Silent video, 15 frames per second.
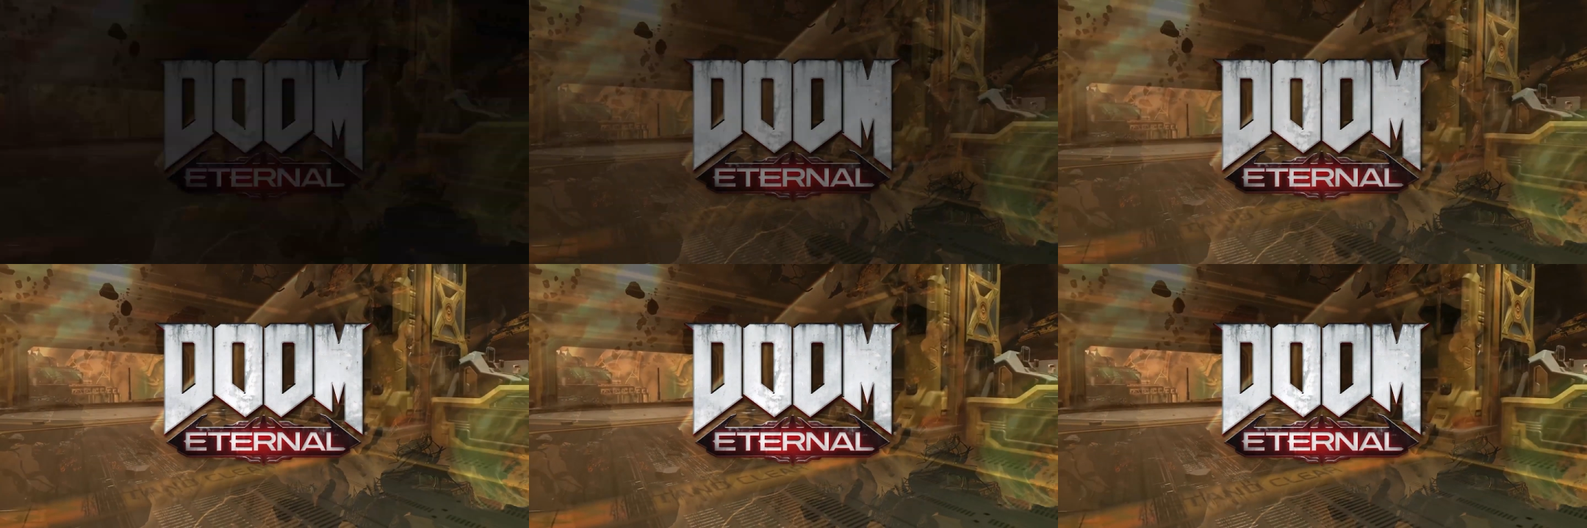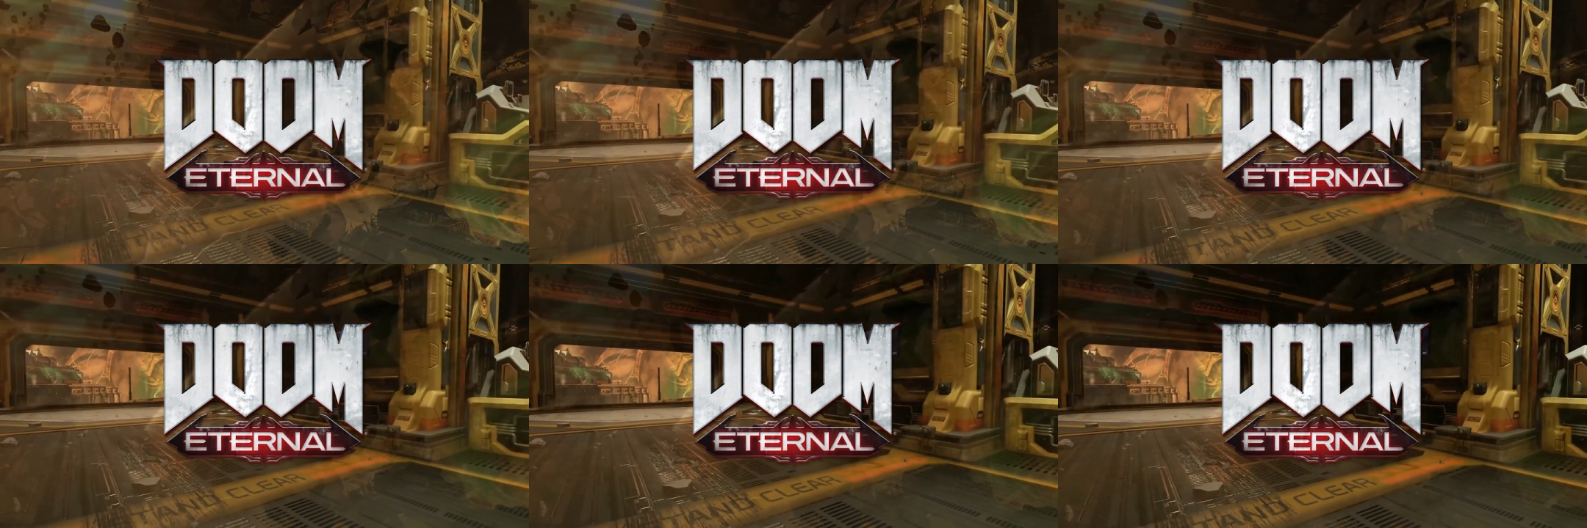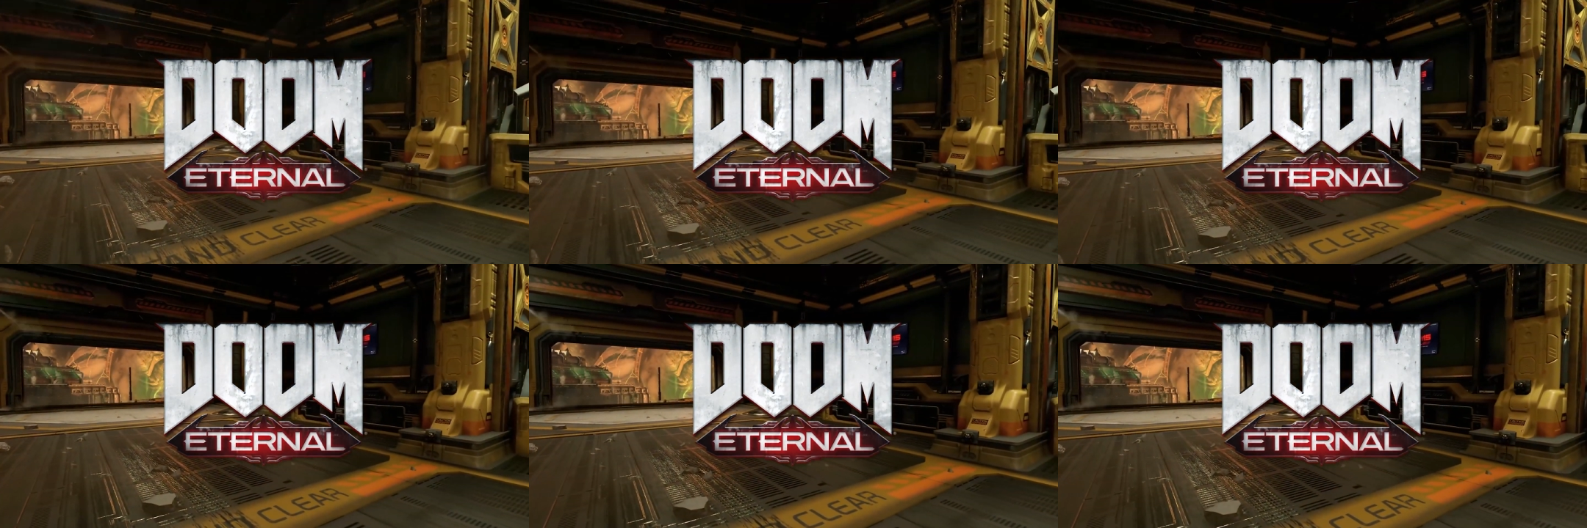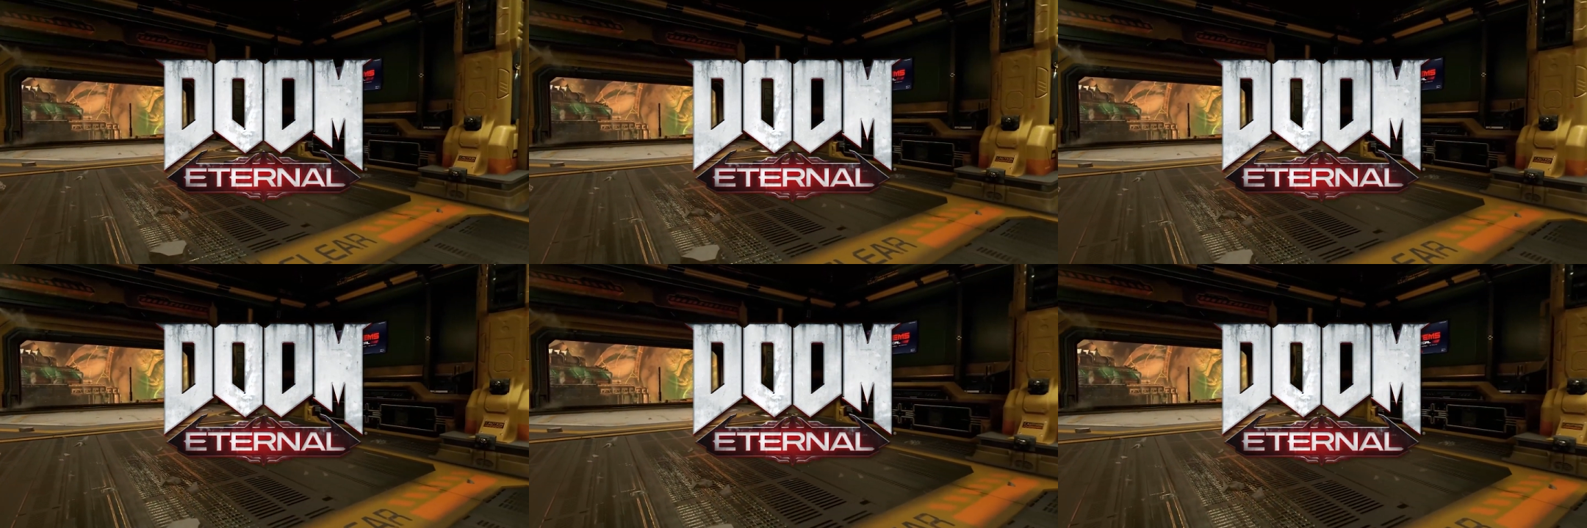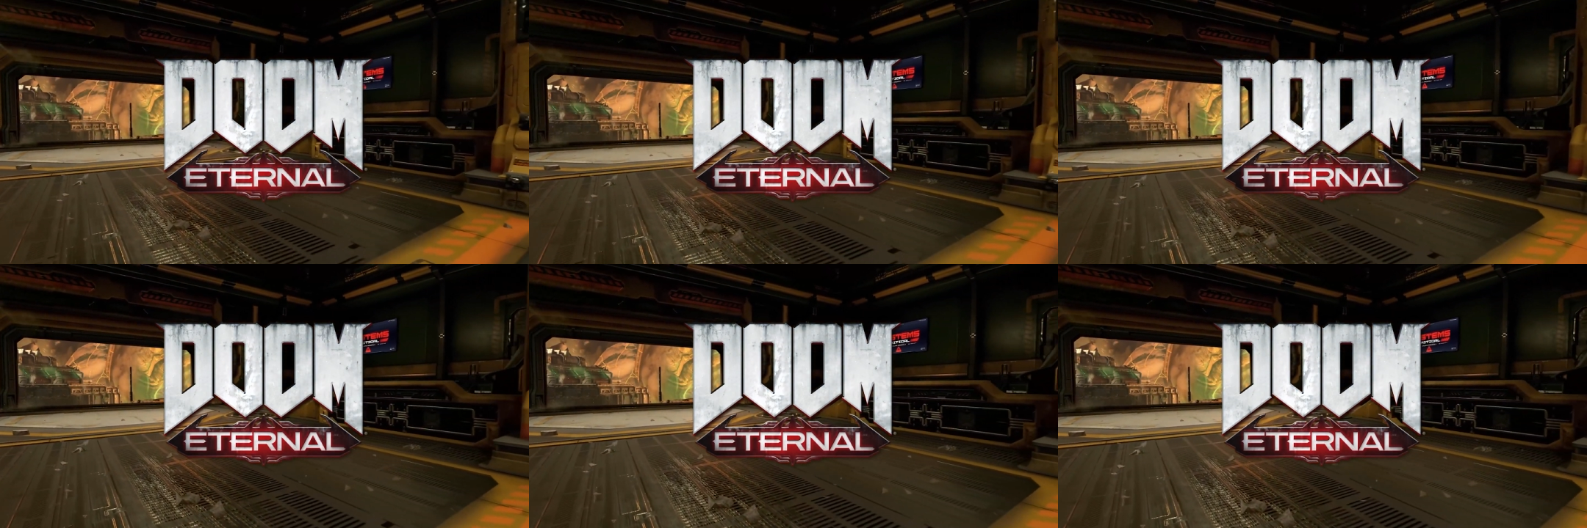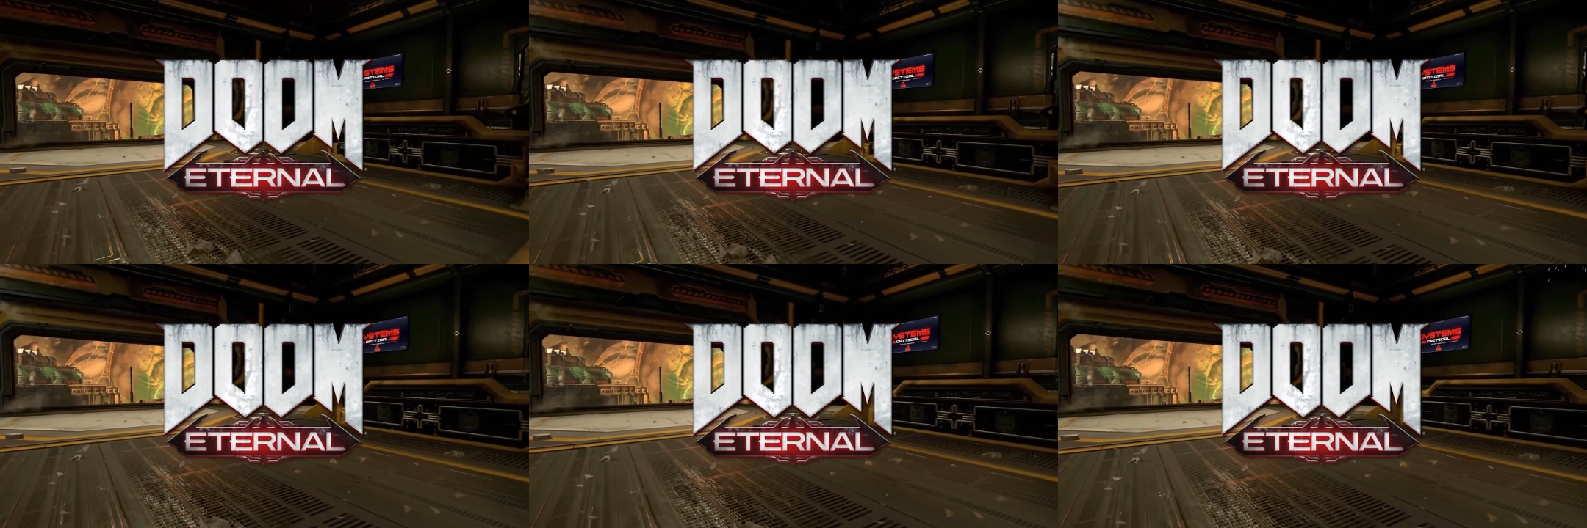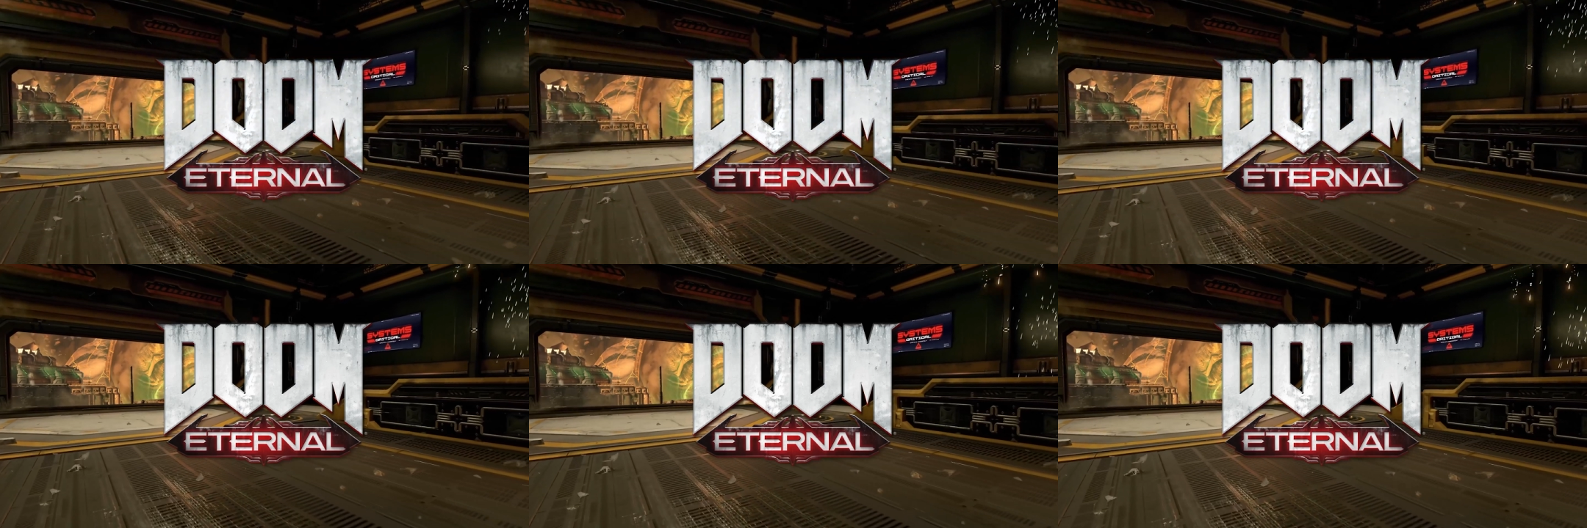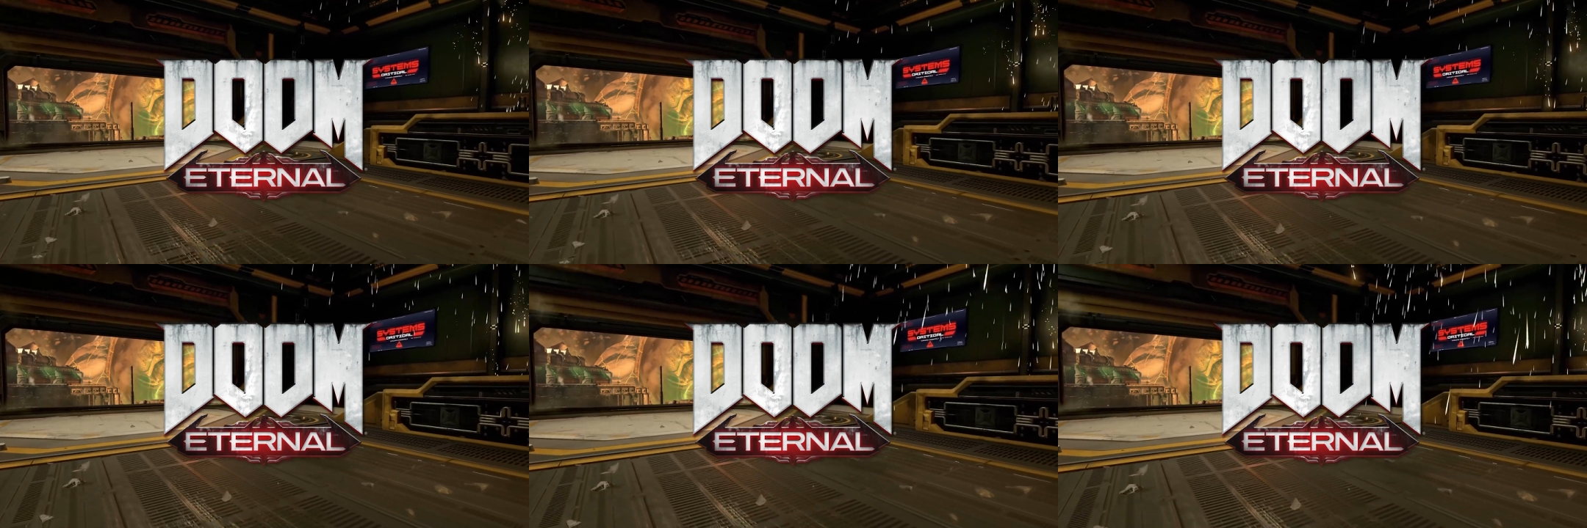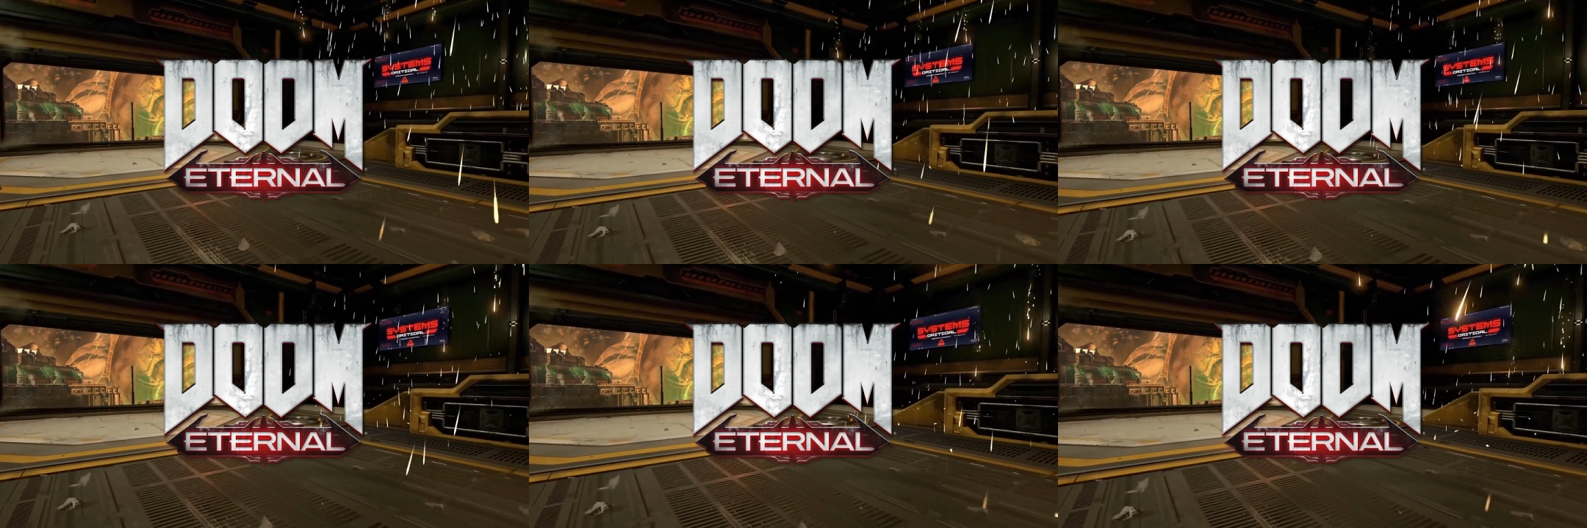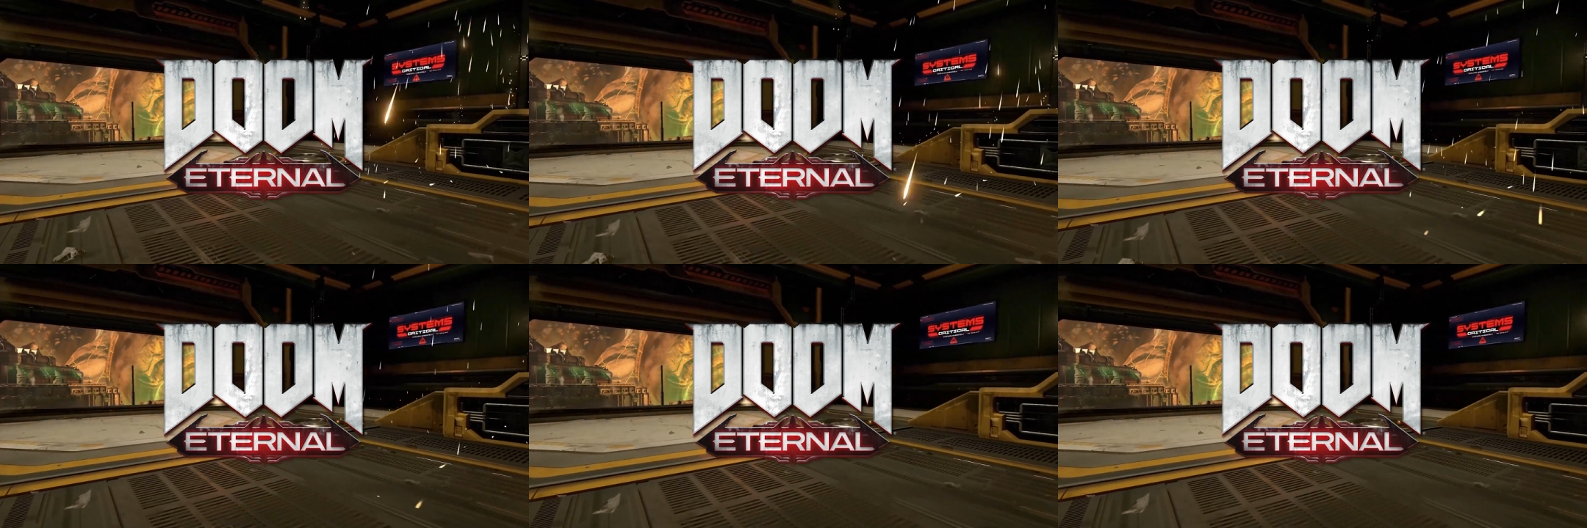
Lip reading: (no speaker visible)